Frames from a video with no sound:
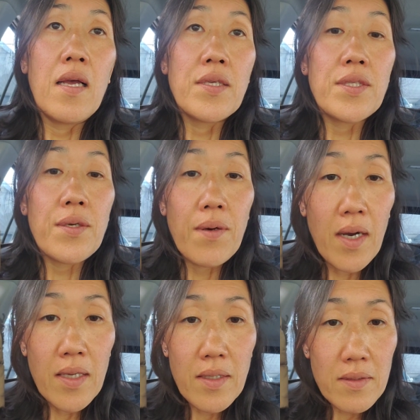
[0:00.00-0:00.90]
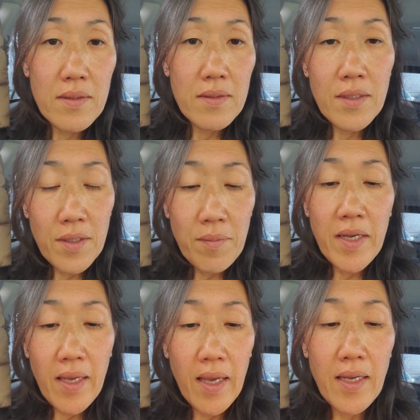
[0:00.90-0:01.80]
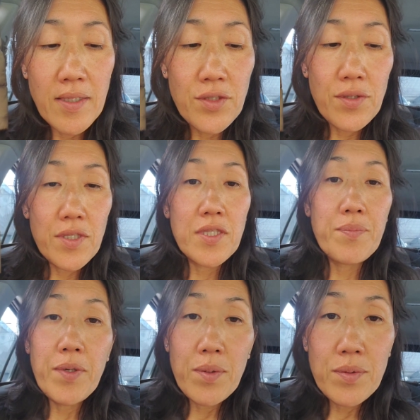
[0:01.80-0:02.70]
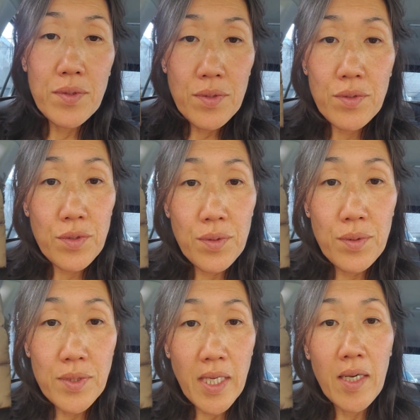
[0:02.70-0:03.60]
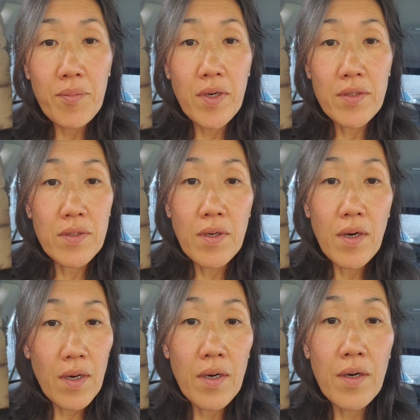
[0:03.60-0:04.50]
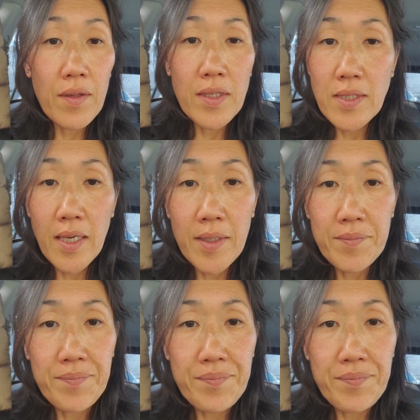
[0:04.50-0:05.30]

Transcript: So my hands are exposed to tap water all the time.